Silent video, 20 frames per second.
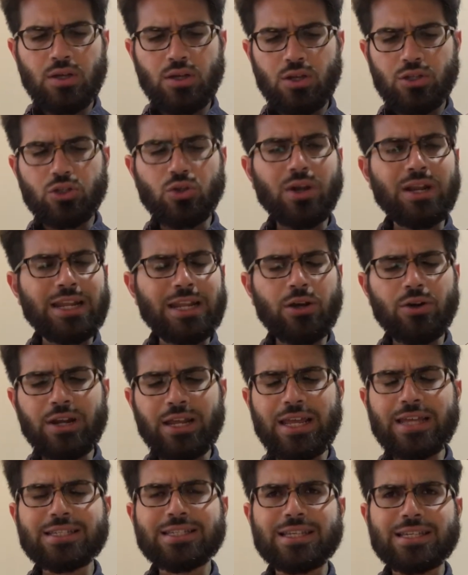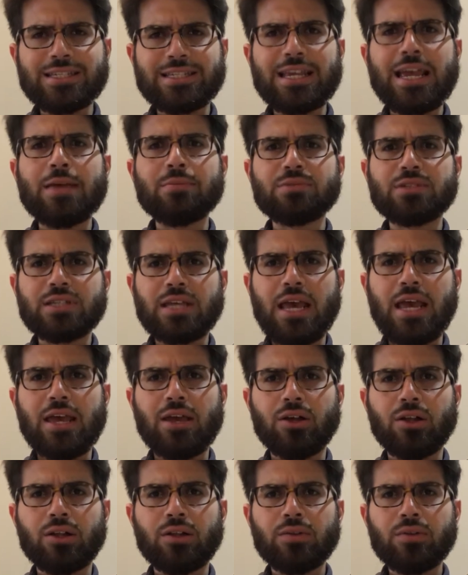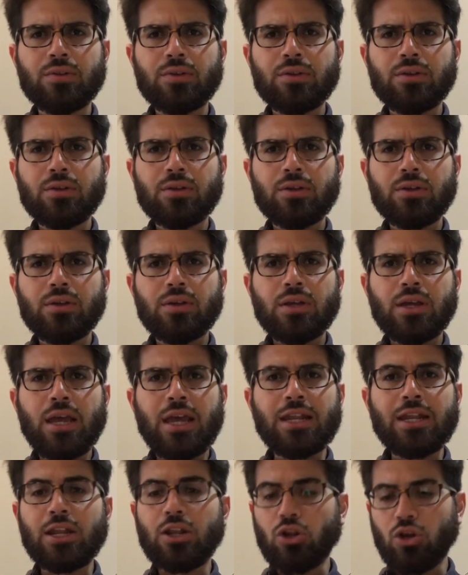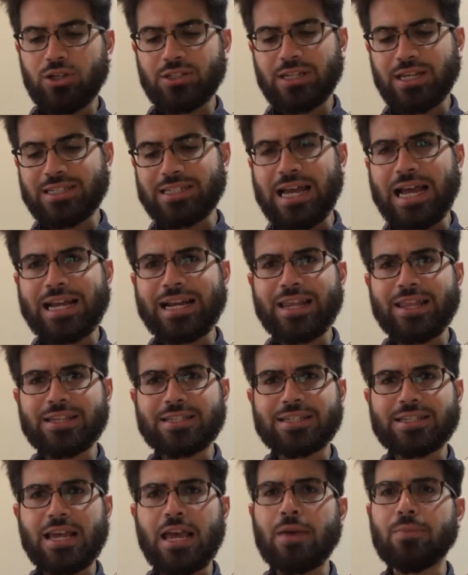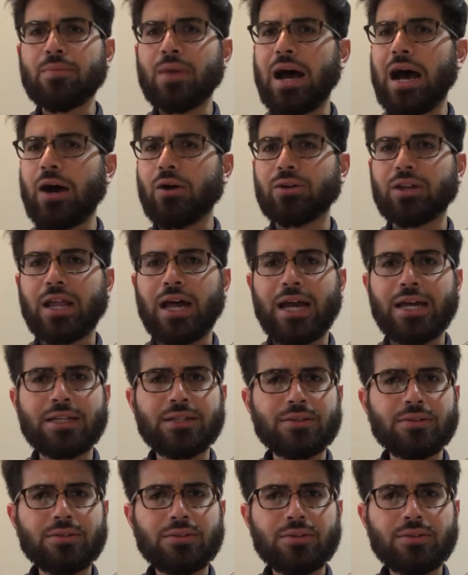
So it literally is the same scale, and it looks exactly the same outlined.